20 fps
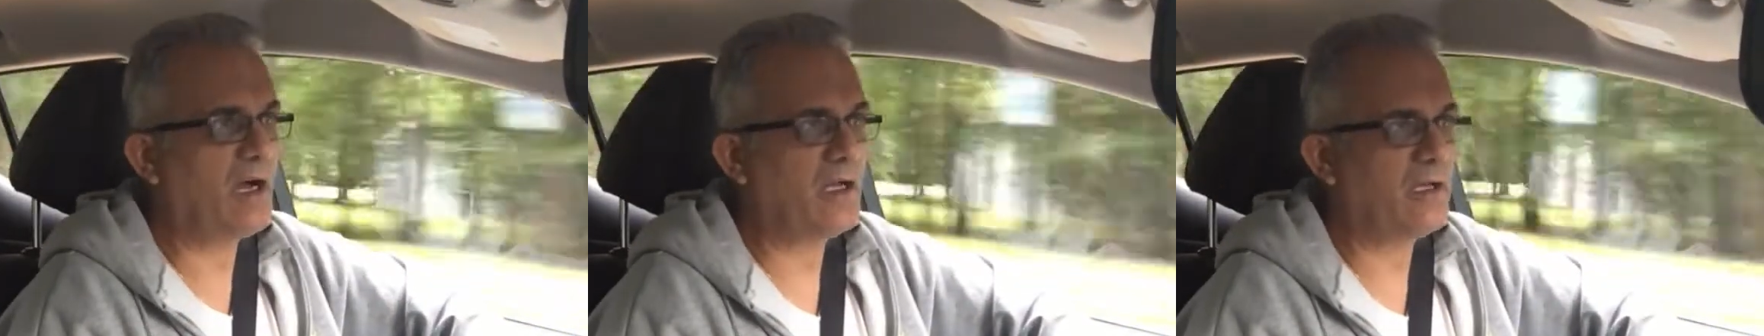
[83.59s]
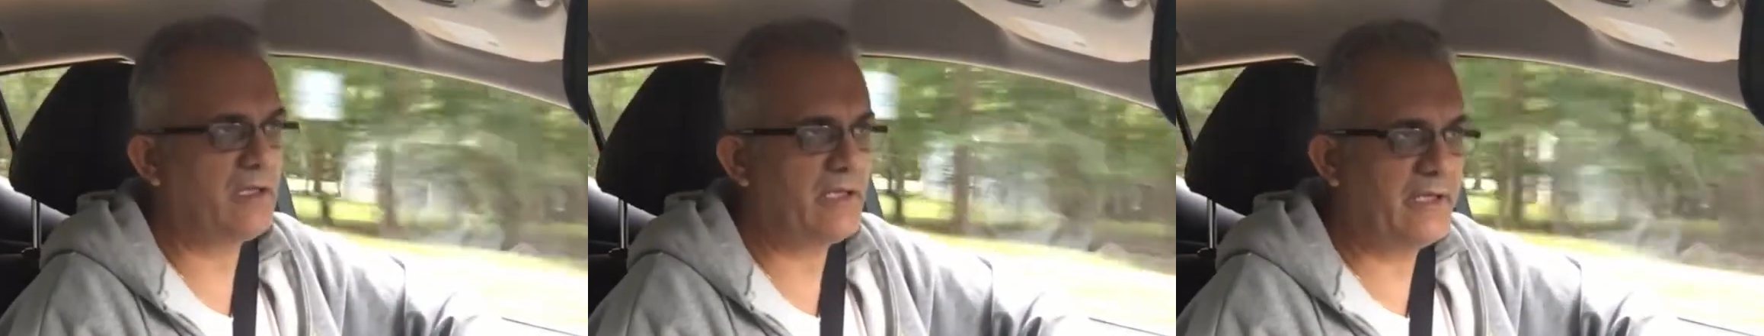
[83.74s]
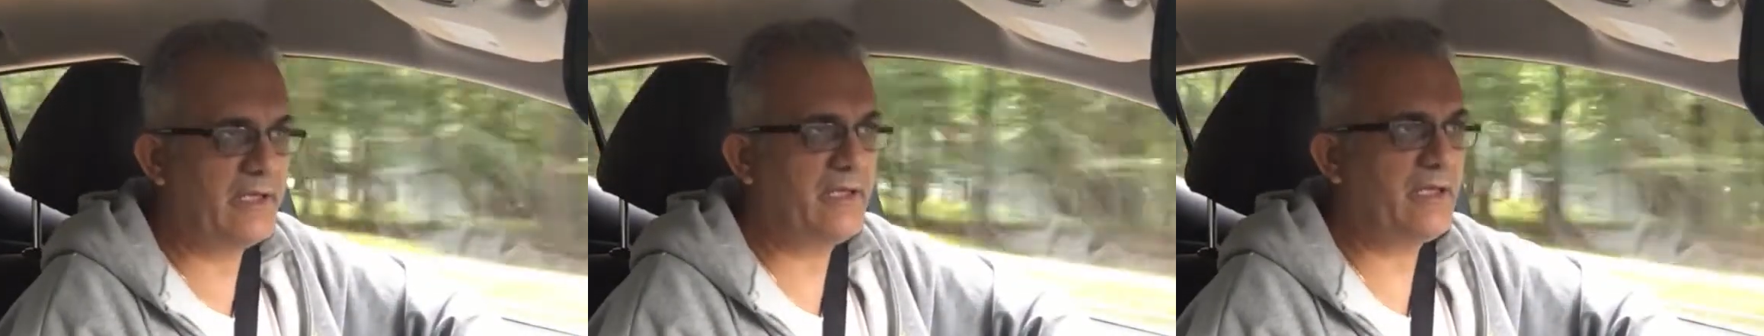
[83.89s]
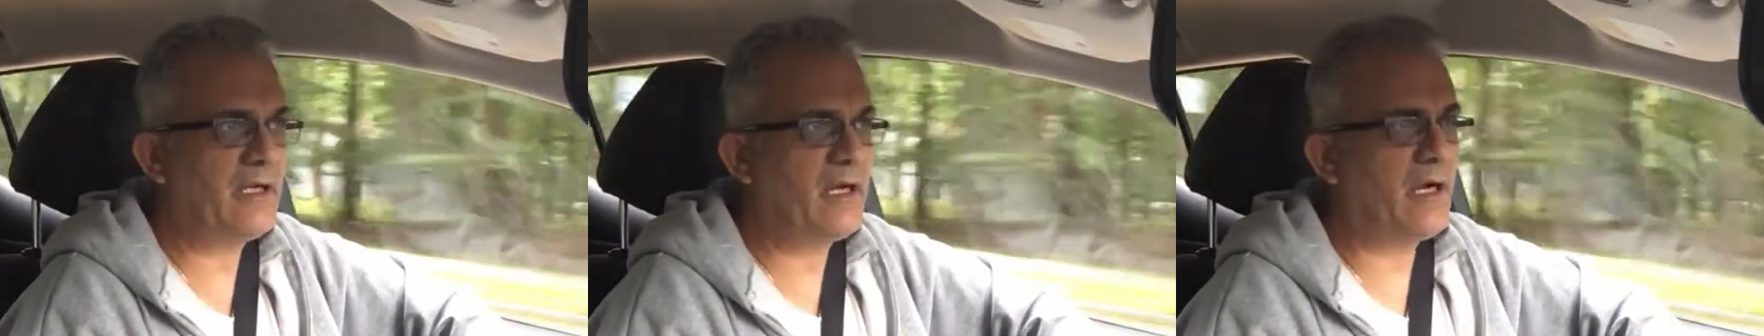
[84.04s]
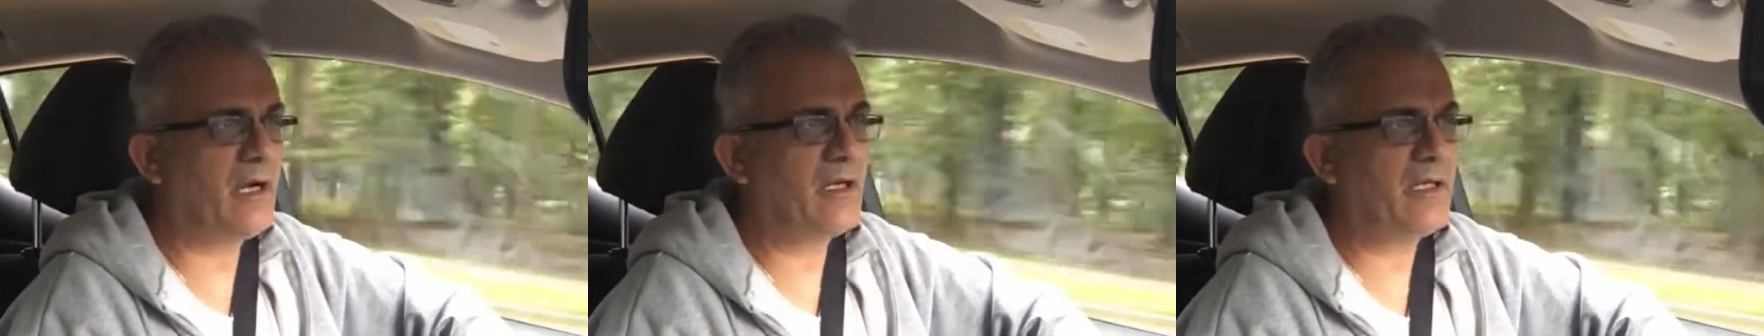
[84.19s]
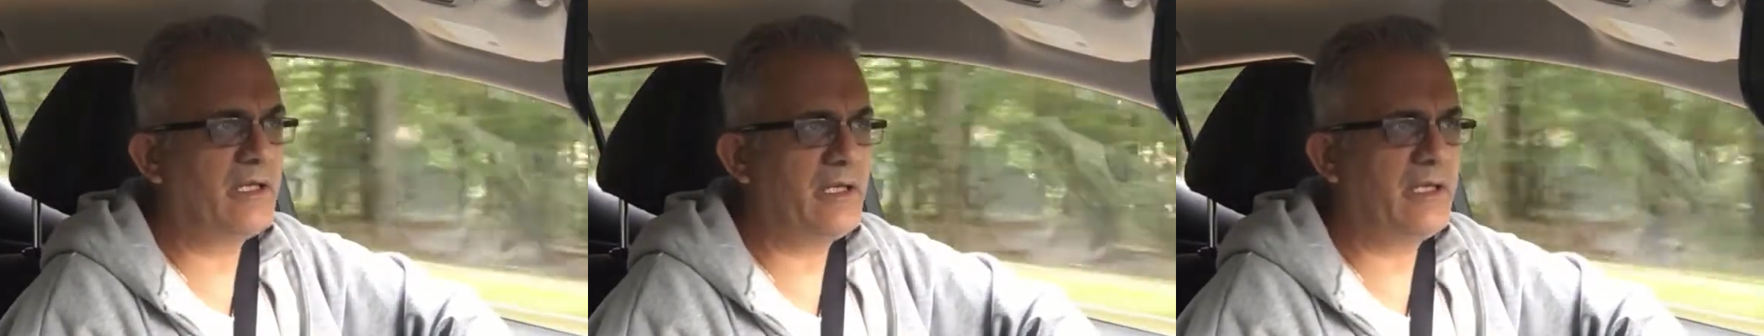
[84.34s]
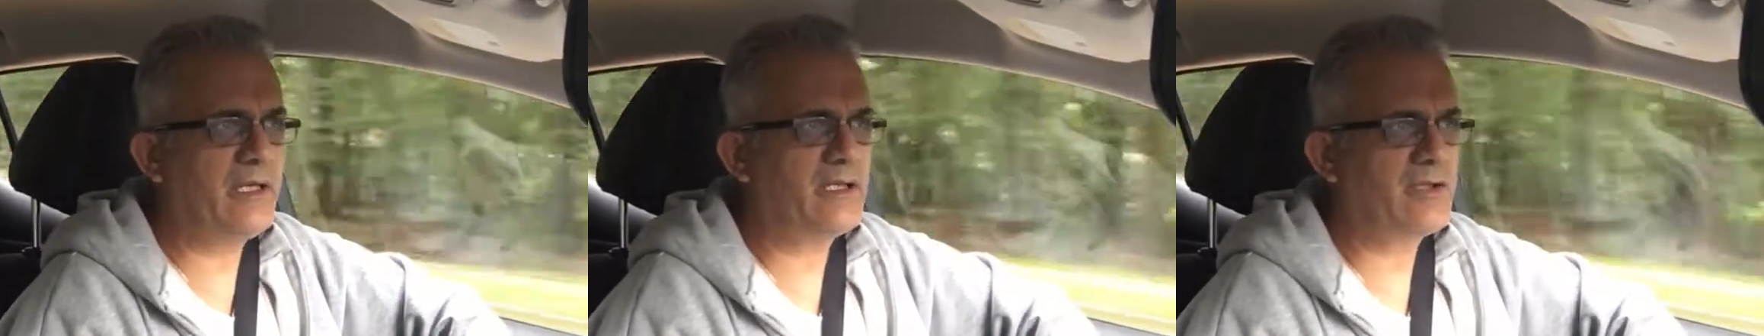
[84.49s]

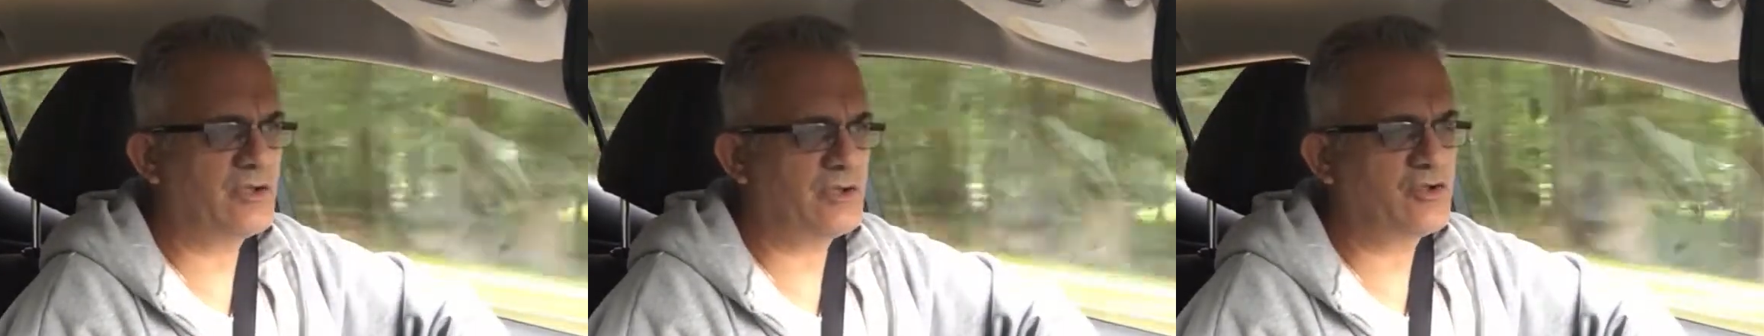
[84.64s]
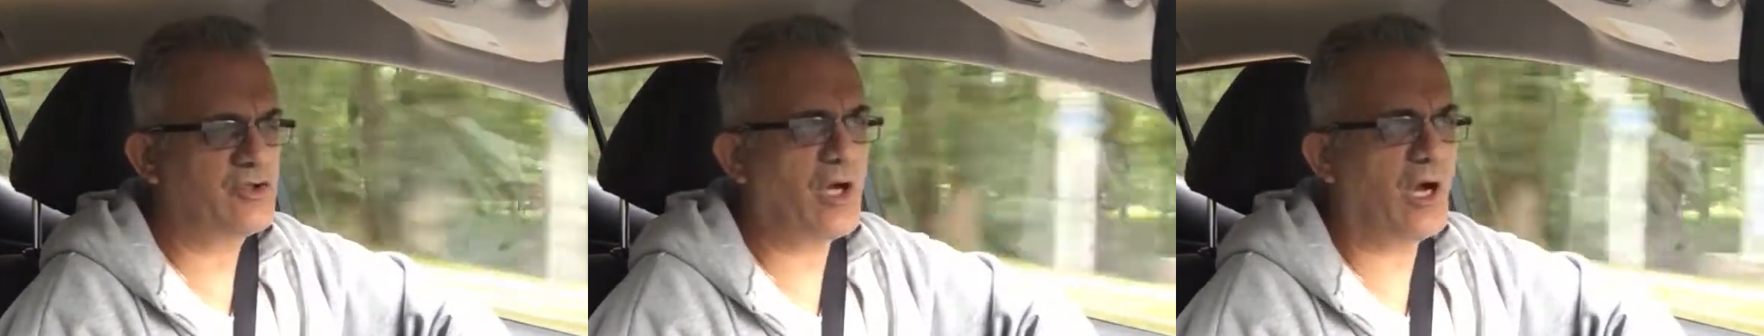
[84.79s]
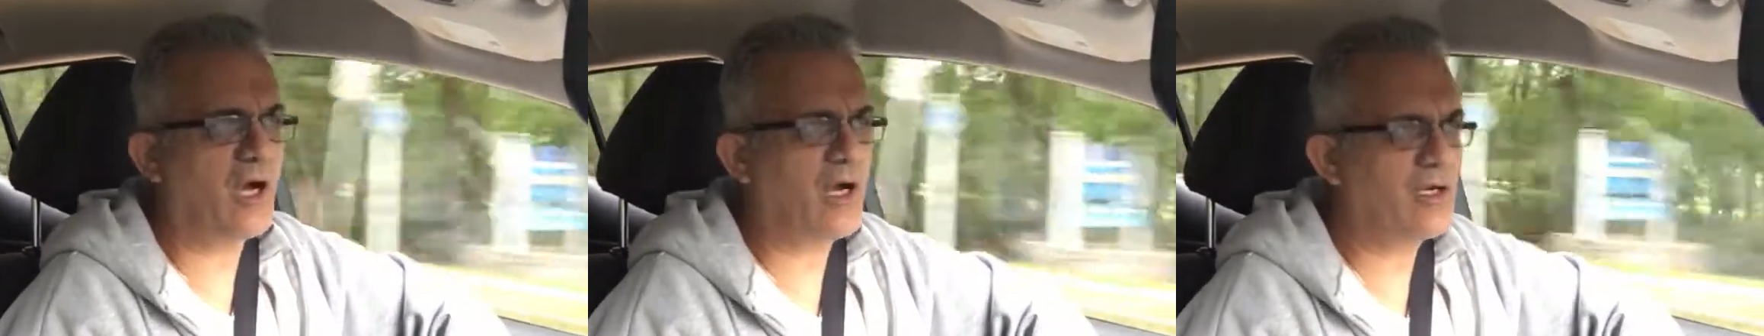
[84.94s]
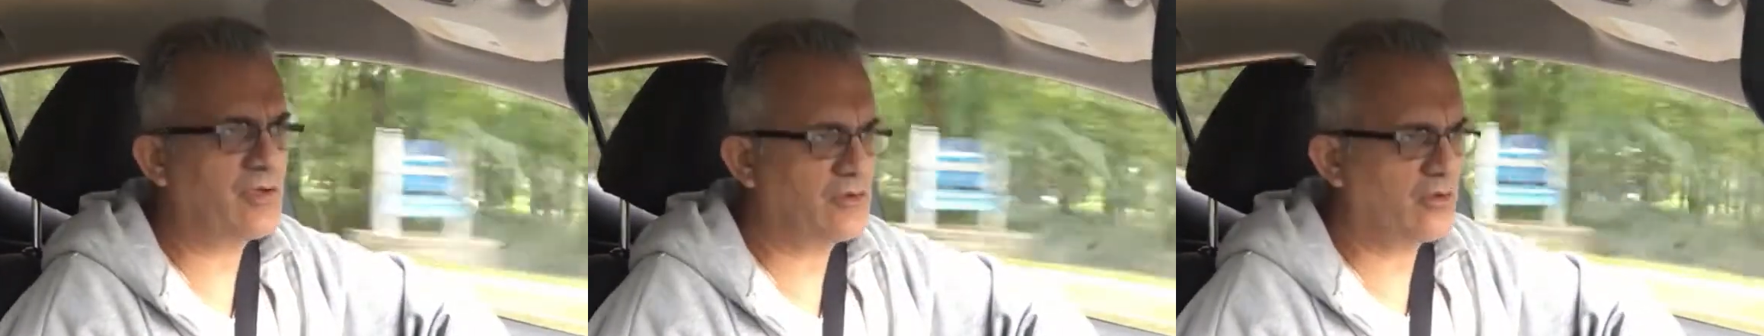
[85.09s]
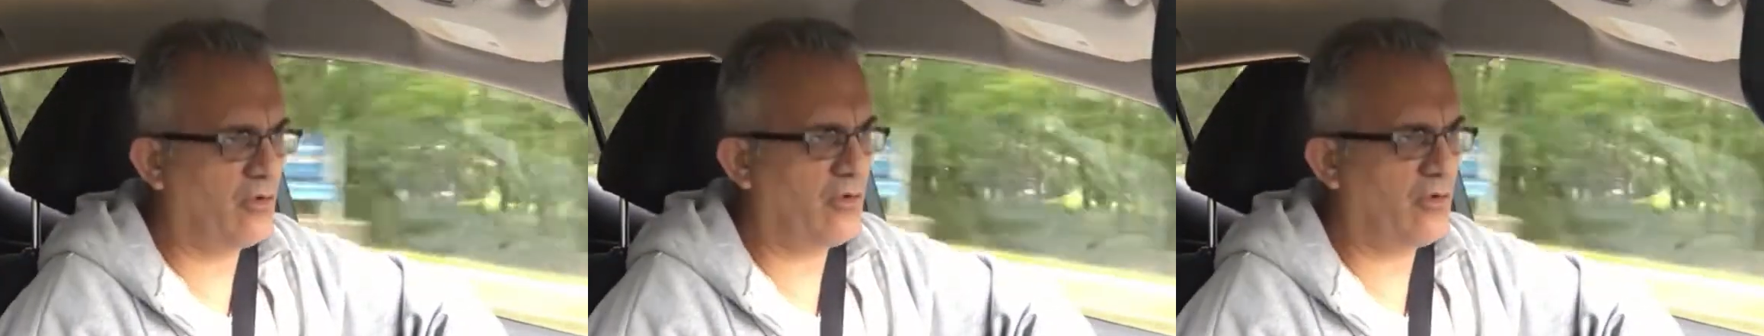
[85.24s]
leading the charge,